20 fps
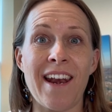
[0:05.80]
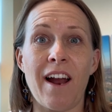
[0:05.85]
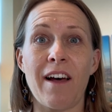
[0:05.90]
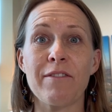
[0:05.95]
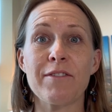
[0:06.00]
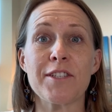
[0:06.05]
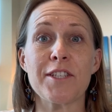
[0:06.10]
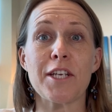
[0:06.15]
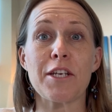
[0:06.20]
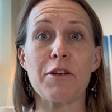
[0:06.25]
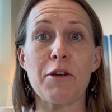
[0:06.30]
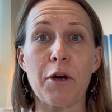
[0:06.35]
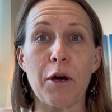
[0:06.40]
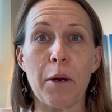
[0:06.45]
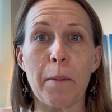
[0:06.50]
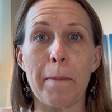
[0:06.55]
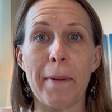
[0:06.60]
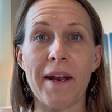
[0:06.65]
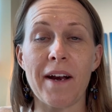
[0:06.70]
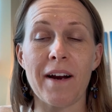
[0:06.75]
all of a sudden you go
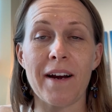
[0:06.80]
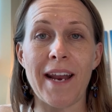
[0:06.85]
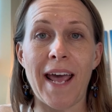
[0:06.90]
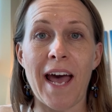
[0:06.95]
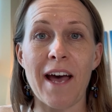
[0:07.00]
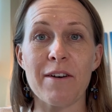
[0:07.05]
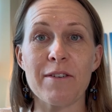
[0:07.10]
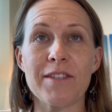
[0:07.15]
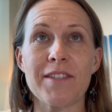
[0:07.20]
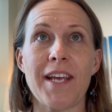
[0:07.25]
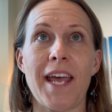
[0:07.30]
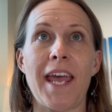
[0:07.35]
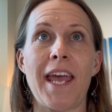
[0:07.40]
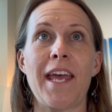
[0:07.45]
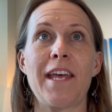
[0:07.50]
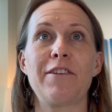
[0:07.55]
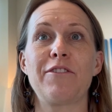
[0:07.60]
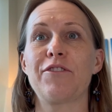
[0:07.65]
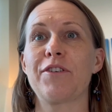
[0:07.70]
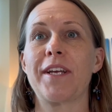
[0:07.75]
to bid on a house
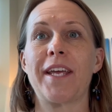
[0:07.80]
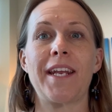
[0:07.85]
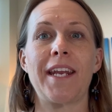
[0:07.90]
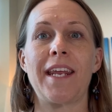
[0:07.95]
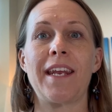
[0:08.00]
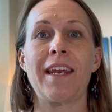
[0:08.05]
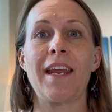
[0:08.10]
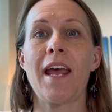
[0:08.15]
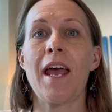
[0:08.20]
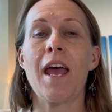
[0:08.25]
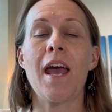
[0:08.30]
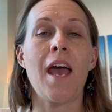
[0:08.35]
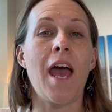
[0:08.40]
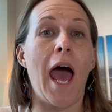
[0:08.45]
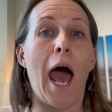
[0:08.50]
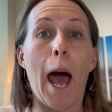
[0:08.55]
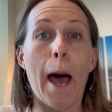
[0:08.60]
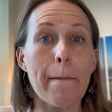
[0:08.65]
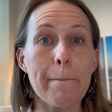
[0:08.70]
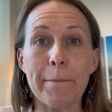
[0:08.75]
and you're getting
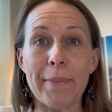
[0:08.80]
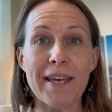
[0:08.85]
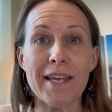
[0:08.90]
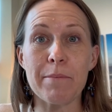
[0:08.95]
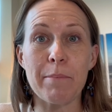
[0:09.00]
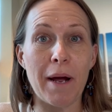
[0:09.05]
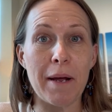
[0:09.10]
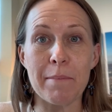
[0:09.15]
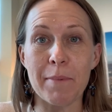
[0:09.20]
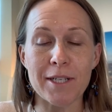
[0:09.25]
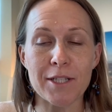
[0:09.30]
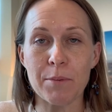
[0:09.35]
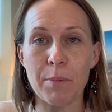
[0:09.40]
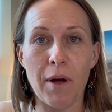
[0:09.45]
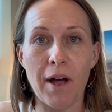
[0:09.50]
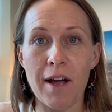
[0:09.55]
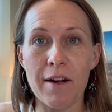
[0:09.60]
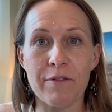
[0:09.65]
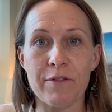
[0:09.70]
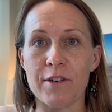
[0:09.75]
outbid by multiple
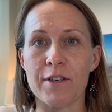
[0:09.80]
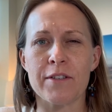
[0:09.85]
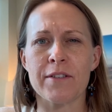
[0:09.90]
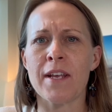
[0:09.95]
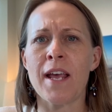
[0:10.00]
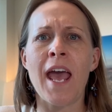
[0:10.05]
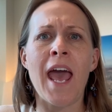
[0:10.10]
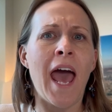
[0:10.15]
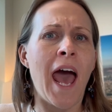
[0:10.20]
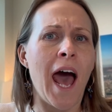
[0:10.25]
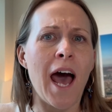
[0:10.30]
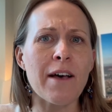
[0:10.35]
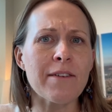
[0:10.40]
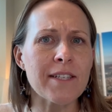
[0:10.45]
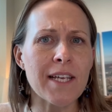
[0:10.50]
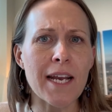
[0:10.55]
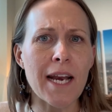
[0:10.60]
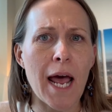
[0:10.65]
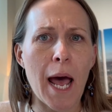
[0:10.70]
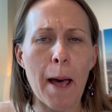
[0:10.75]
offers. How's
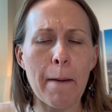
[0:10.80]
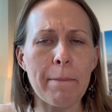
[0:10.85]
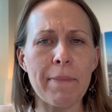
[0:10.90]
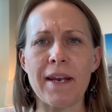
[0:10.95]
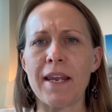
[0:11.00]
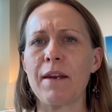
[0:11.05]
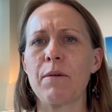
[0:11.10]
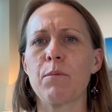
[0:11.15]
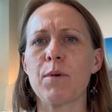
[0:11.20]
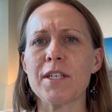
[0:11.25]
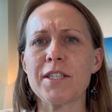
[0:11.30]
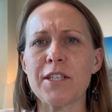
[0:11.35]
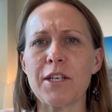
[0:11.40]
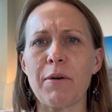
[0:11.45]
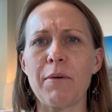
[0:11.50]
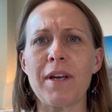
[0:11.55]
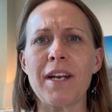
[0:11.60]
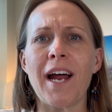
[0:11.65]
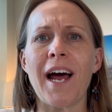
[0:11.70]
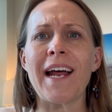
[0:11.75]
that happening? What's
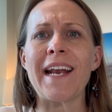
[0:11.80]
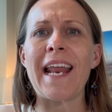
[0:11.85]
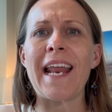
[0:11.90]
going on?